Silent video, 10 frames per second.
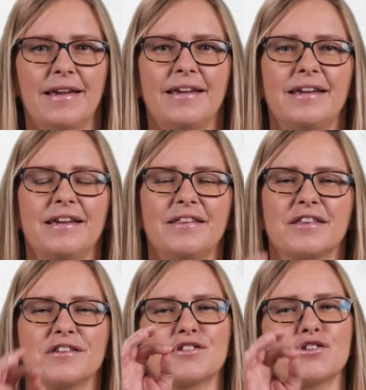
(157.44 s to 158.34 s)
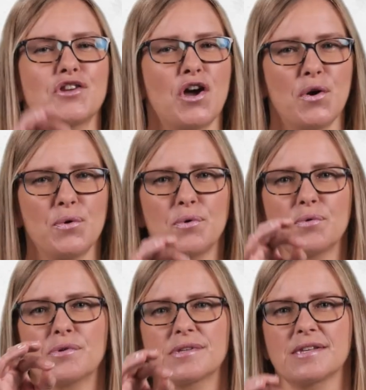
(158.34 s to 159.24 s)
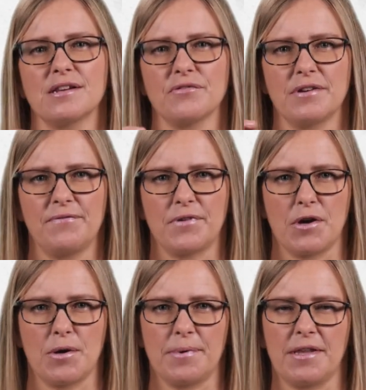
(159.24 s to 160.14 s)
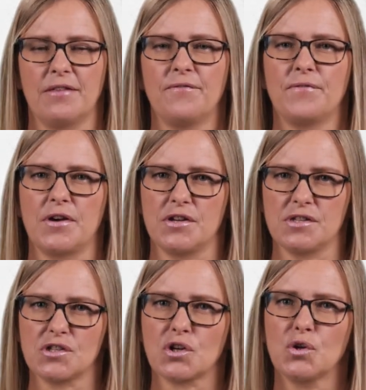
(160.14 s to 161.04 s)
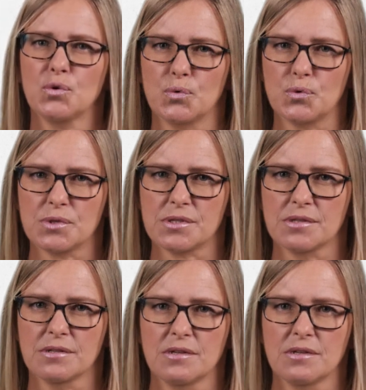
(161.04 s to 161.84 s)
Here there's no auxiliary verb in the first clause,